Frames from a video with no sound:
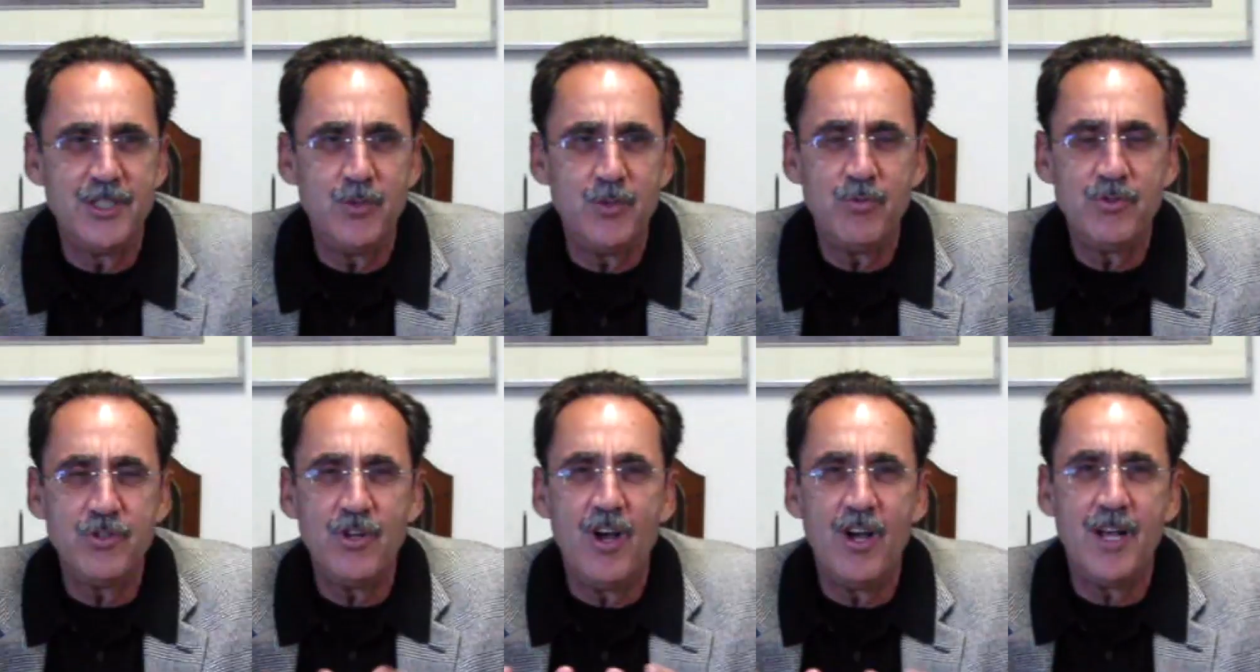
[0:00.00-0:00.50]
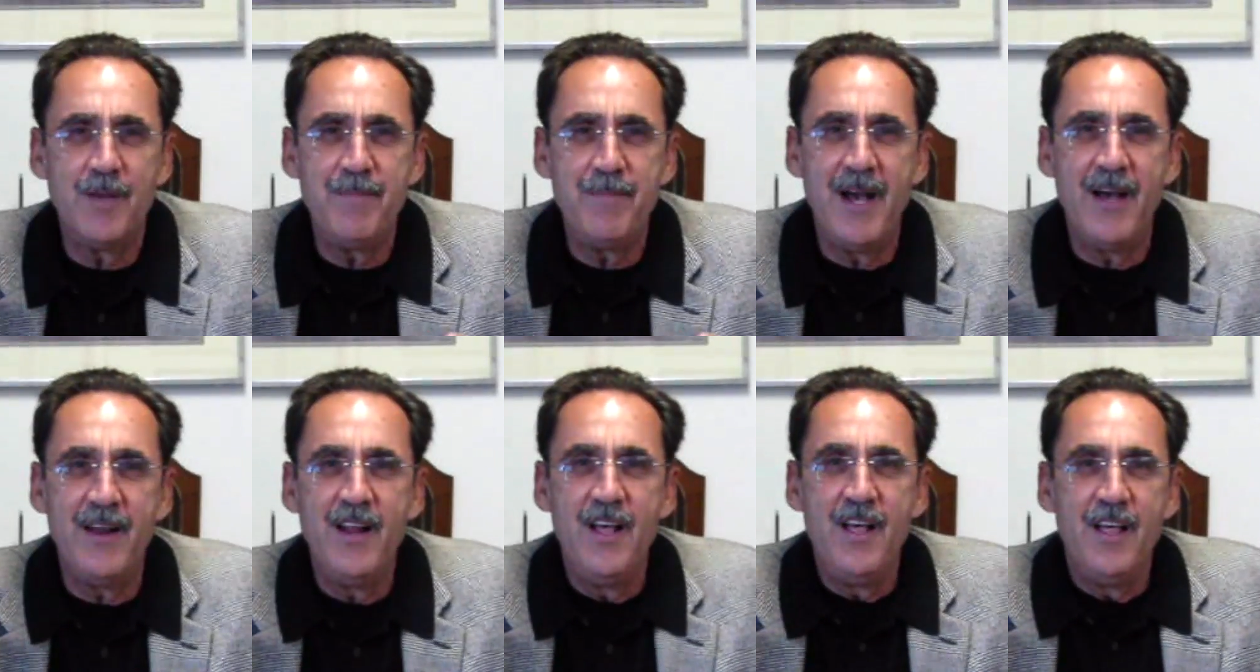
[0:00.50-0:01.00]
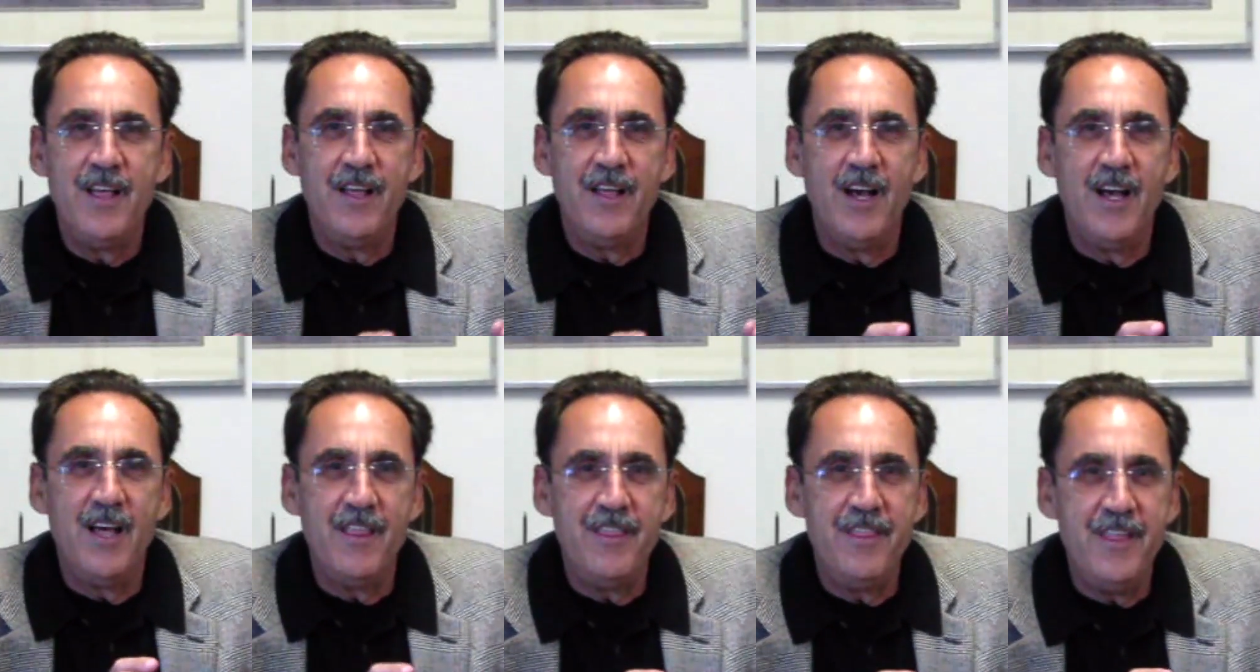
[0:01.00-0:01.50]
and we'll talk about
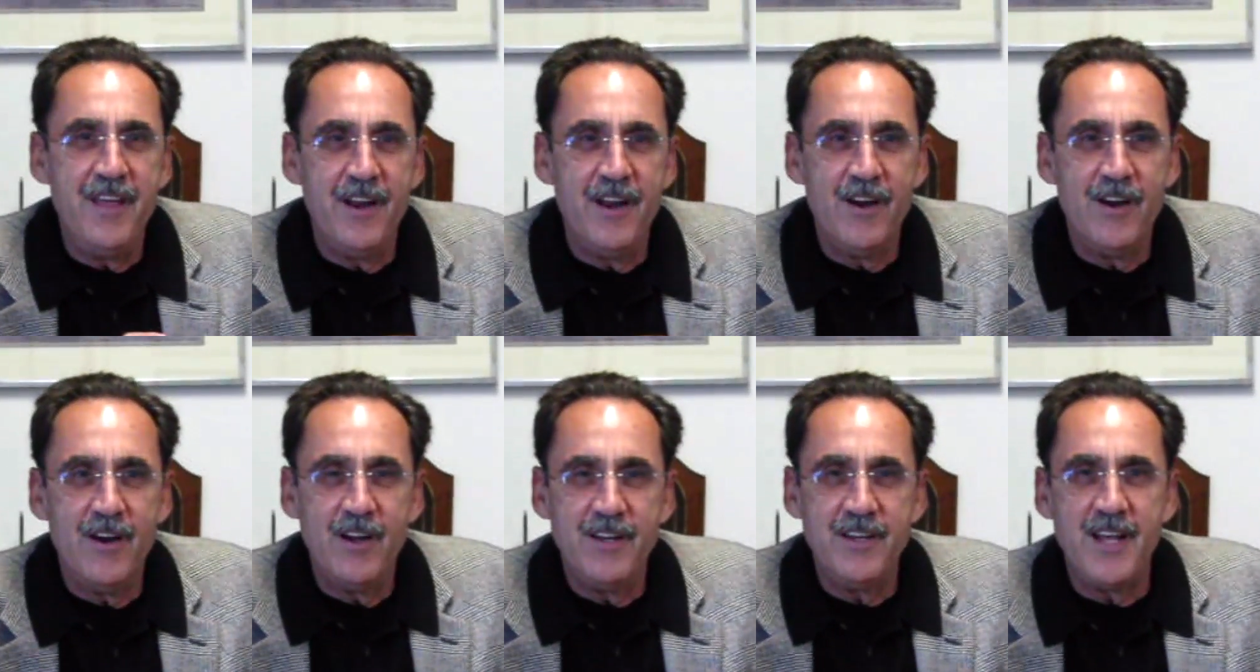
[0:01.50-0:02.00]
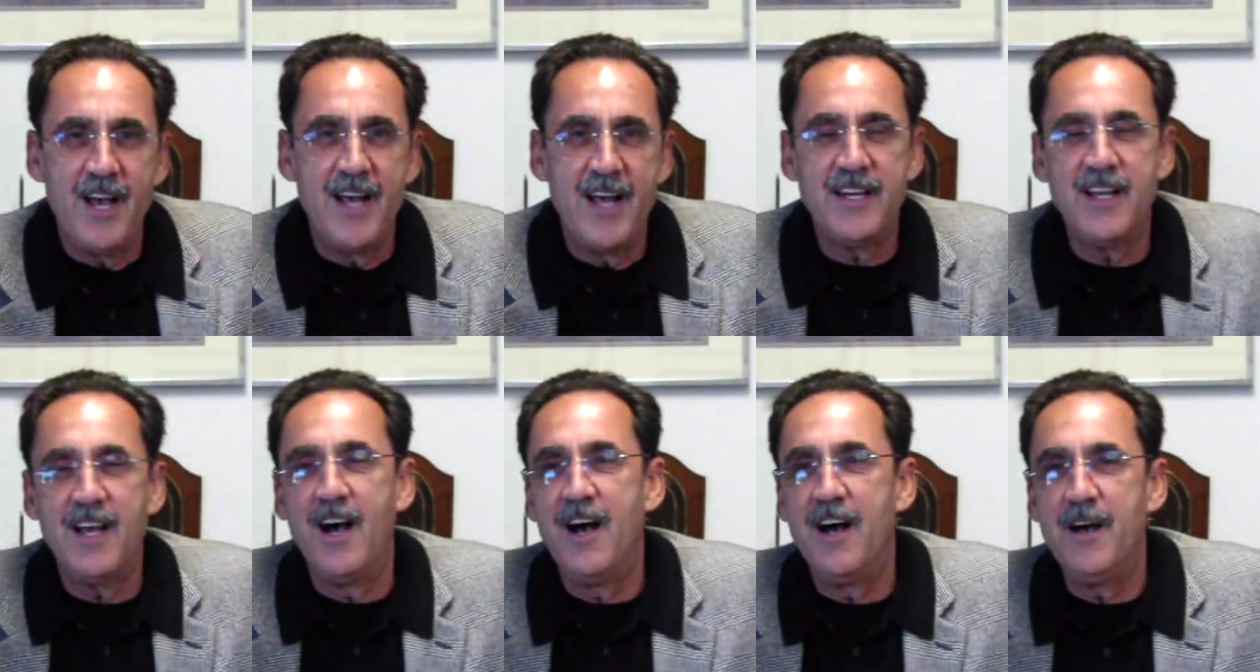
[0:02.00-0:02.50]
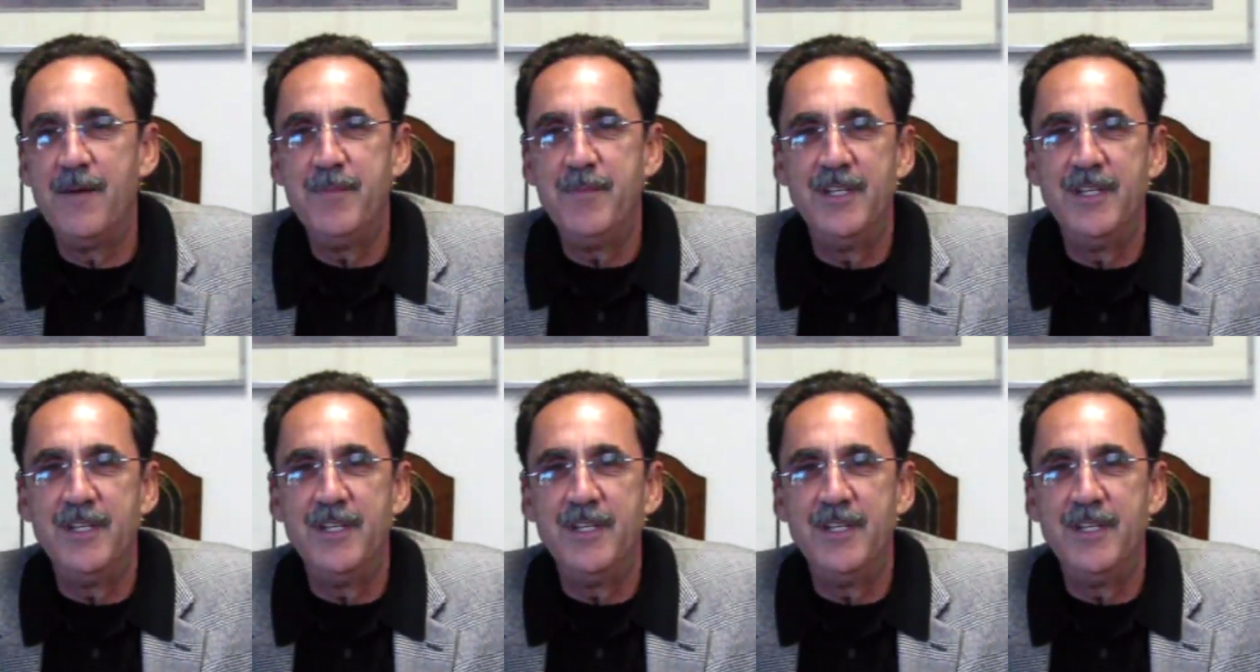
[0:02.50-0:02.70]
there.com